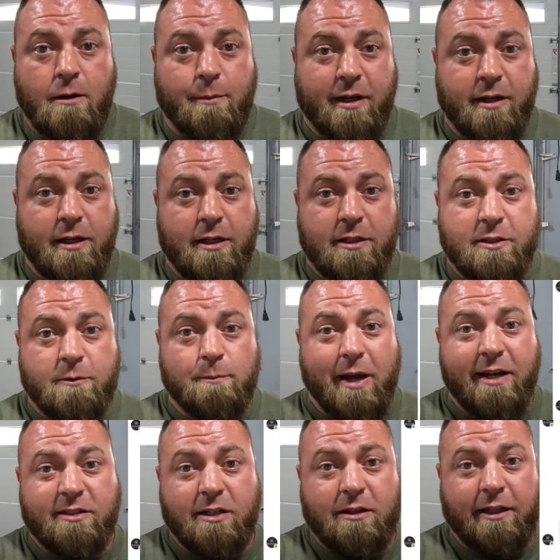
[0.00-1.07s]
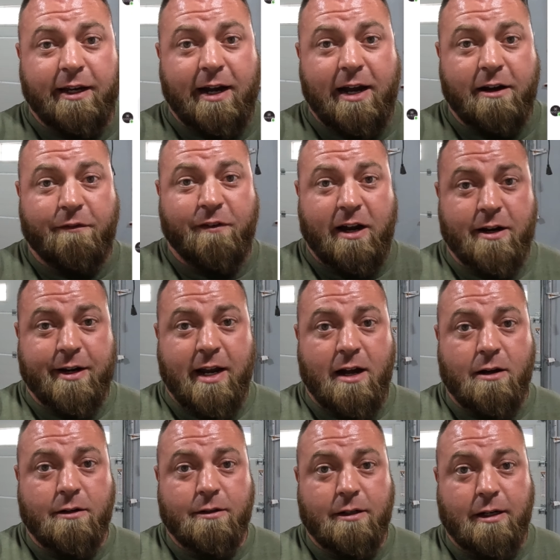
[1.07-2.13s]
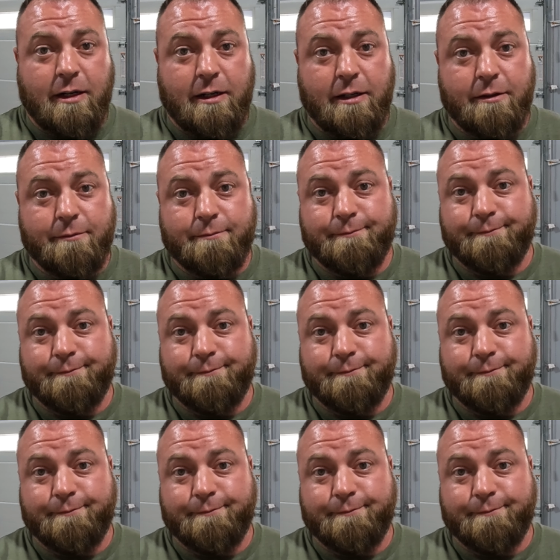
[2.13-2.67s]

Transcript: because basically I had found out, uh,